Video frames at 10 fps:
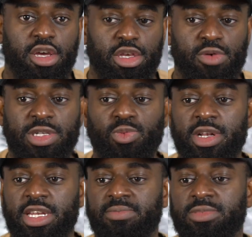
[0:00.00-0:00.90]
You always
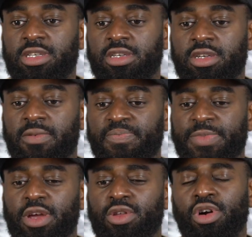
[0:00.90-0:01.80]
want them to
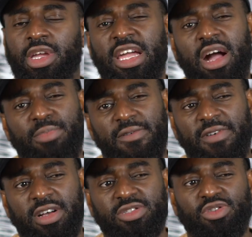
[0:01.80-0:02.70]
not kick up a
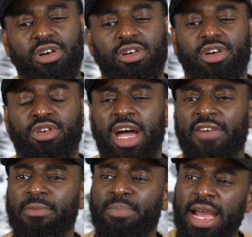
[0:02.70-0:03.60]
fuss, not not
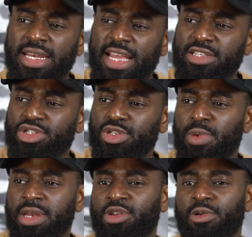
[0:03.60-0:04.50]
have a bad attitude
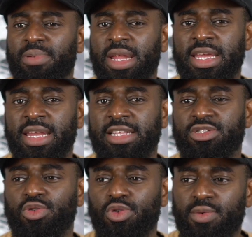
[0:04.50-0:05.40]
when they're not playing, and
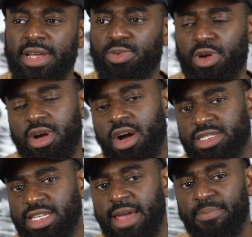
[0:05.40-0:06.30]
to always work hard
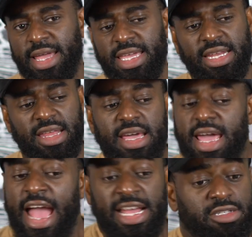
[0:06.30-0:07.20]
to get back in.
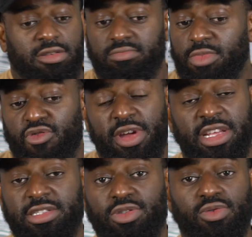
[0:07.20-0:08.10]
And
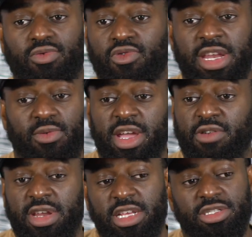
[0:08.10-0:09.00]
credit to credit where
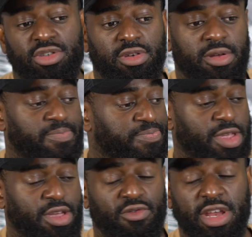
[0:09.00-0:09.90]
credit's due.
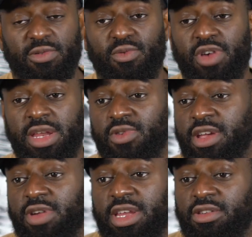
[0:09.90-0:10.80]
Credit credit where
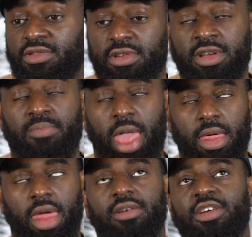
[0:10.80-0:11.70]
credit um, blah, blah,
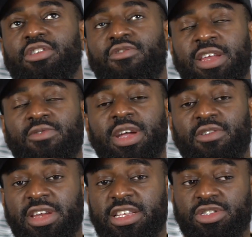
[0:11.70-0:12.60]
blah credit where
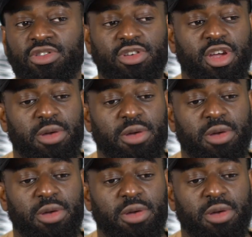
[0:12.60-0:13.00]
credit's due.